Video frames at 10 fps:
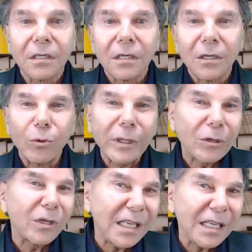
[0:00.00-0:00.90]
We
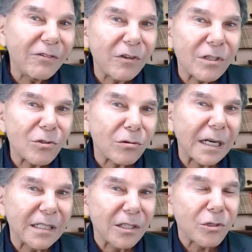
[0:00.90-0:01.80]
could even try
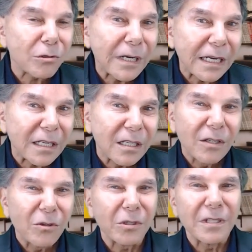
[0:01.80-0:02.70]
to trick
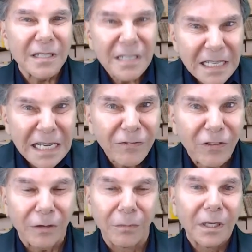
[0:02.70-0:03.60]
or deceive
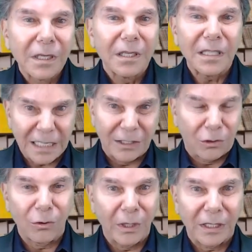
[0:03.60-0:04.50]
them into
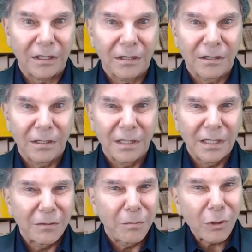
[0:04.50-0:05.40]
it.
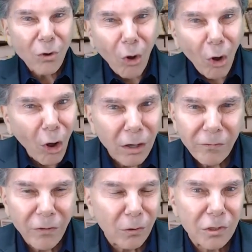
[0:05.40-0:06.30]
But all of
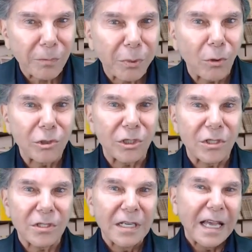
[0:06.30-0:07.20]
those
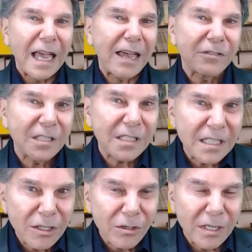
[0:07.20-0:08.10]
approaches have
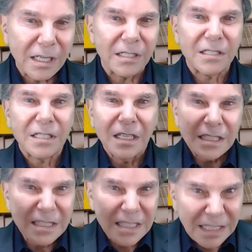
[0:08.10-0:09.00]
serious,
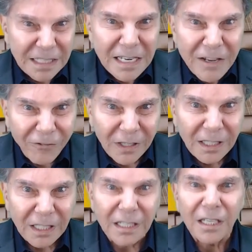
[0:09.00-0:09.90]

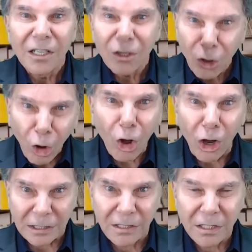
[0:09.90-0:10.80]
significant
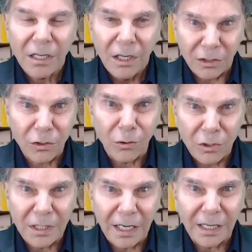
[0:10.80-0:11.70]
costs
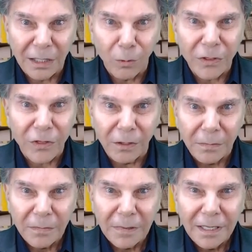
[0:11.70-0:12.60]
associated with them.
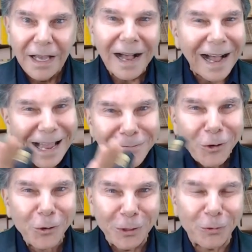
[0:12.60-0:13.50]
I'm
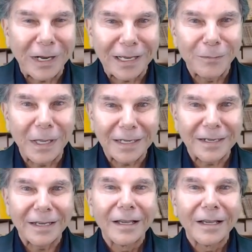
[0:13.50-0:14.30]
going to recommend